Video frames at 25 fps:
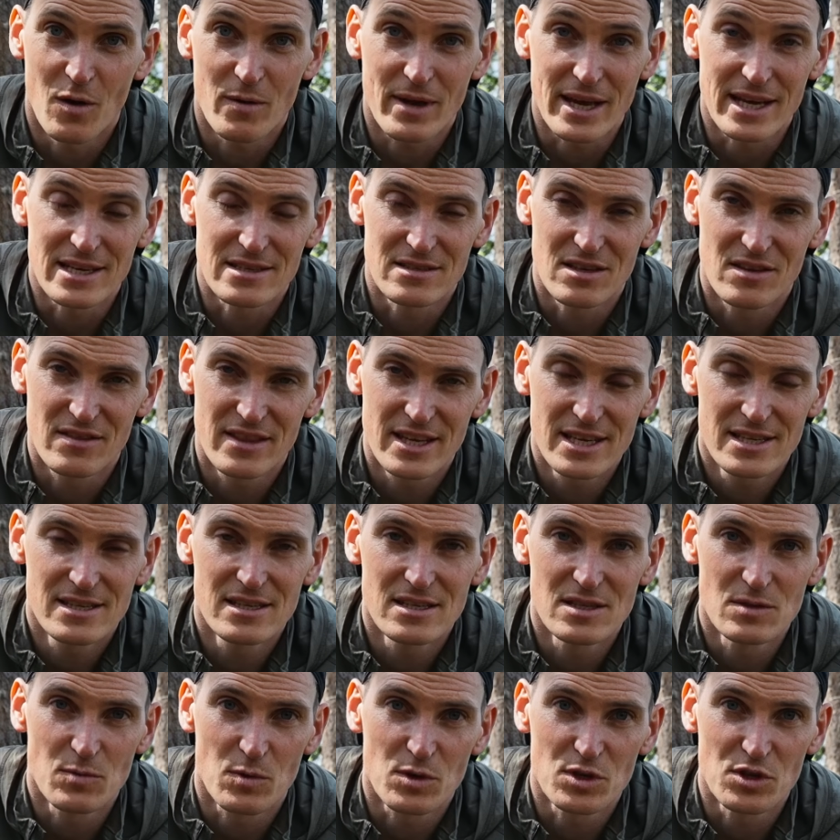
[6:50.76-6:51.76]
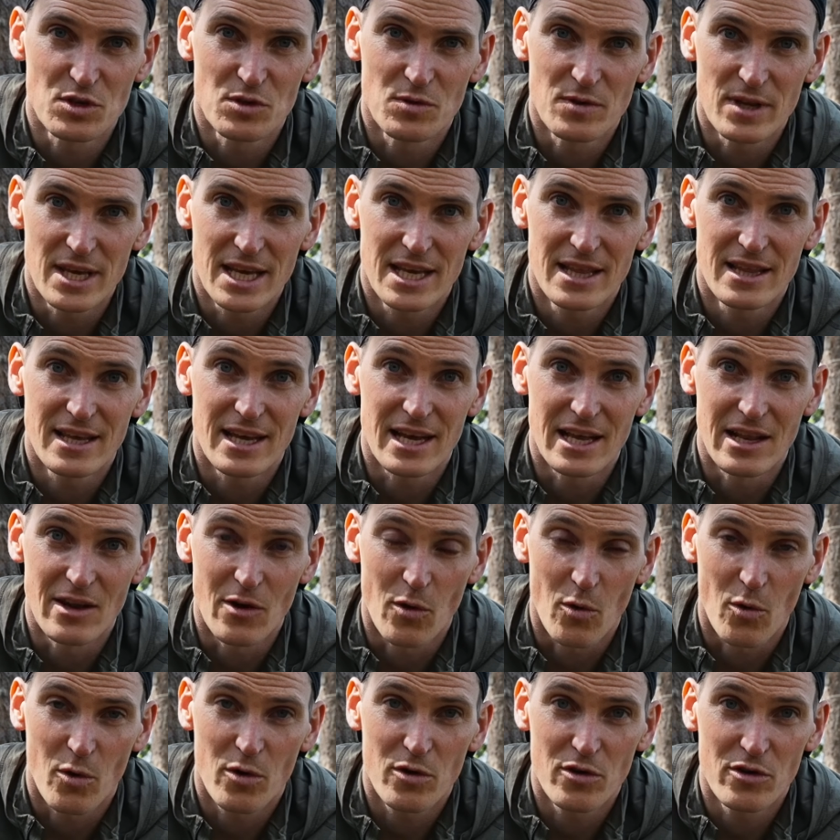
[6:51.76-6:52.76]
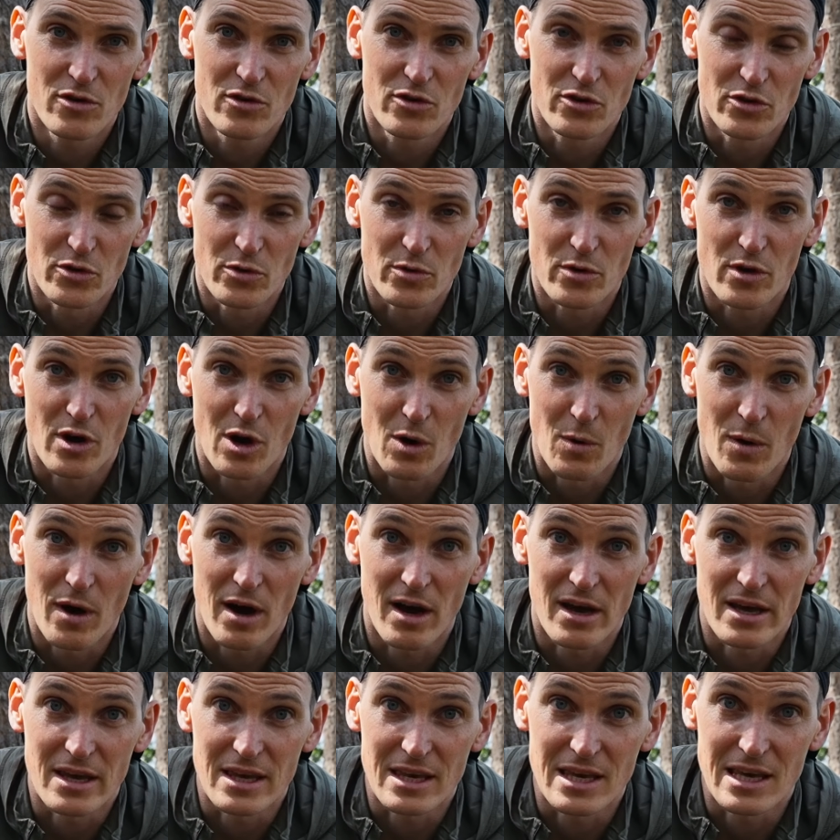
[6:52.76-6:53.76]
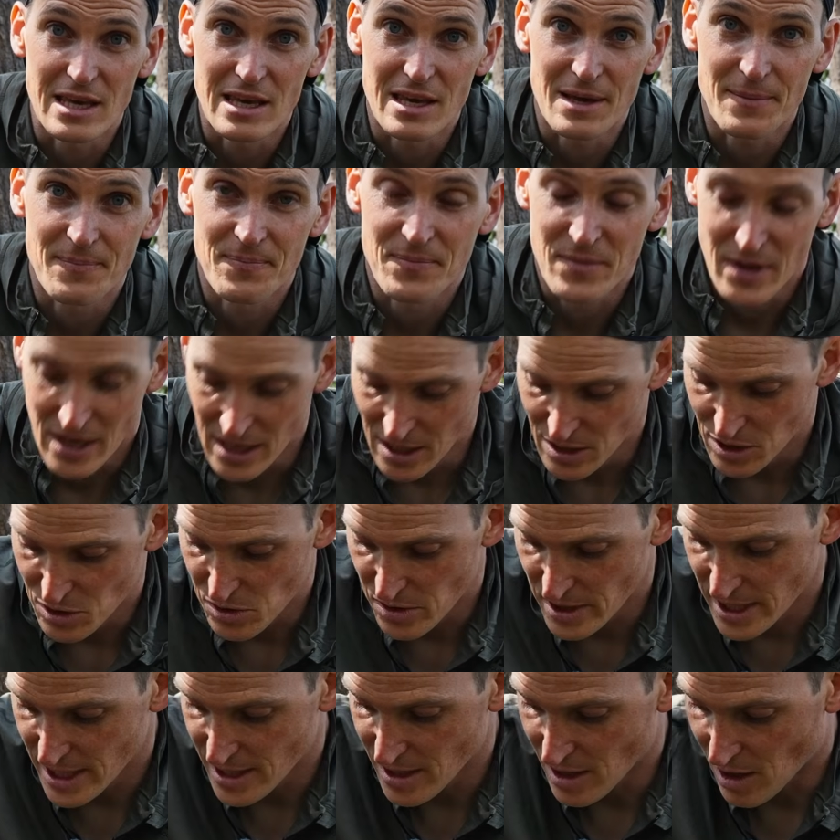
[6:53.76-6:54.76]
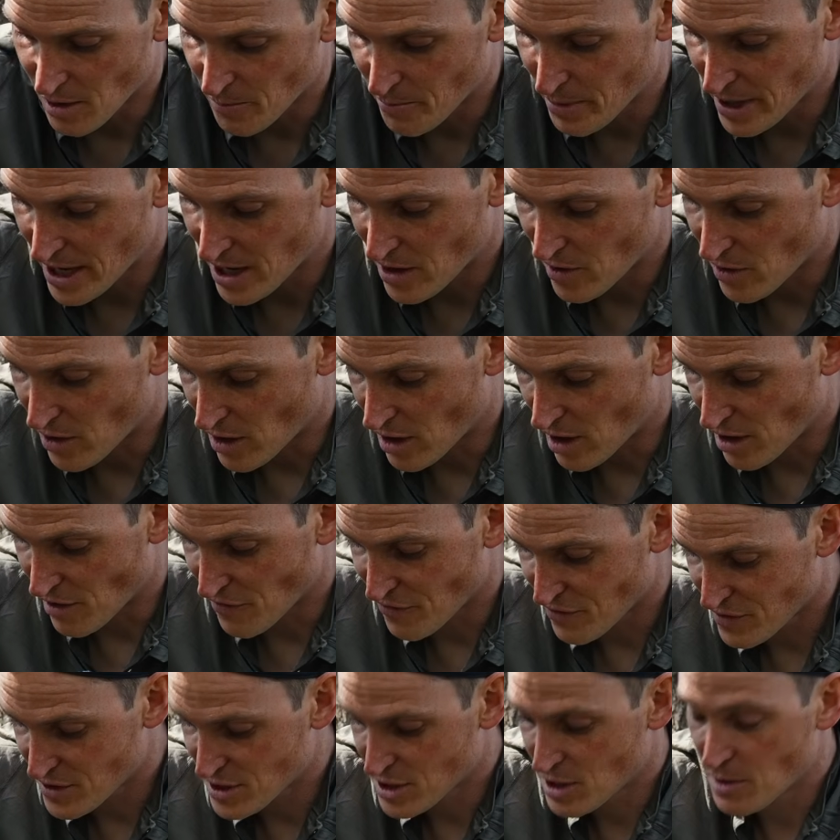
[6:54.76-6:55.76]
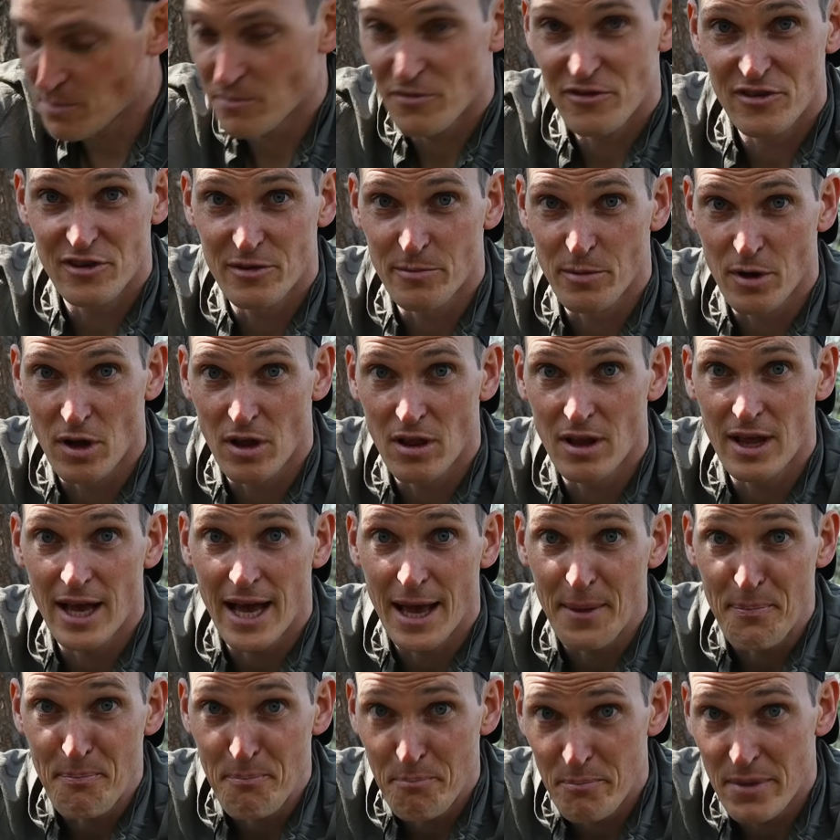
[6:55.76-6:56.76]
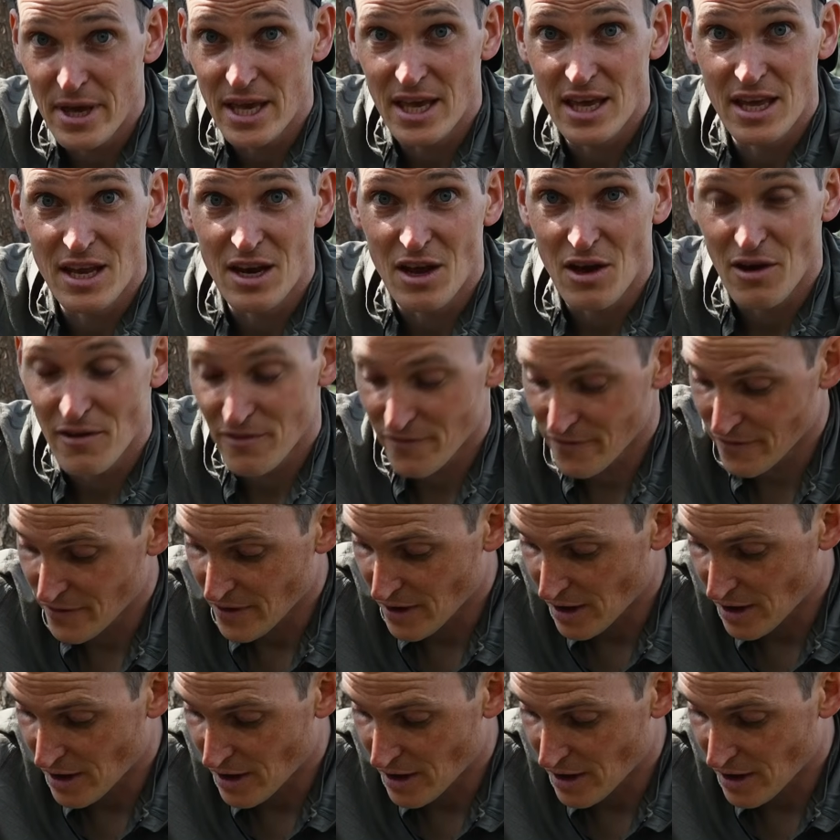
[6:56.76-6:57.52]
Okay, so this is what you need in order to go hiking. You need a pair of comfortable and big enough